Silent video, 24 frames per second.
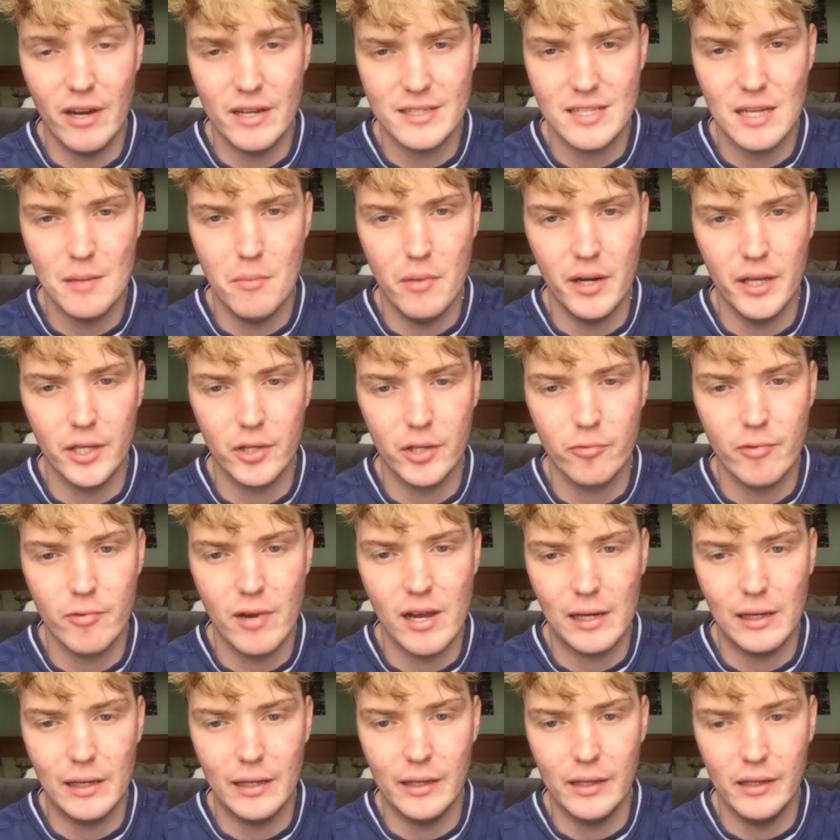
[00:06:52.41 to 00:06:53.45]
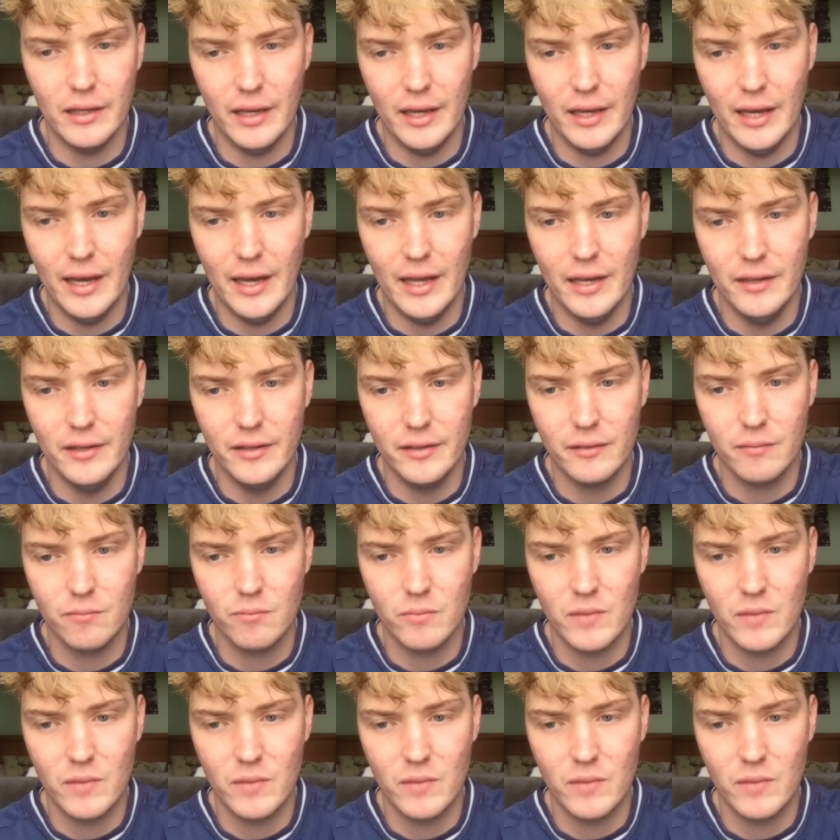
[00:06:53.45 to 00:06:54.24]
that money correctly and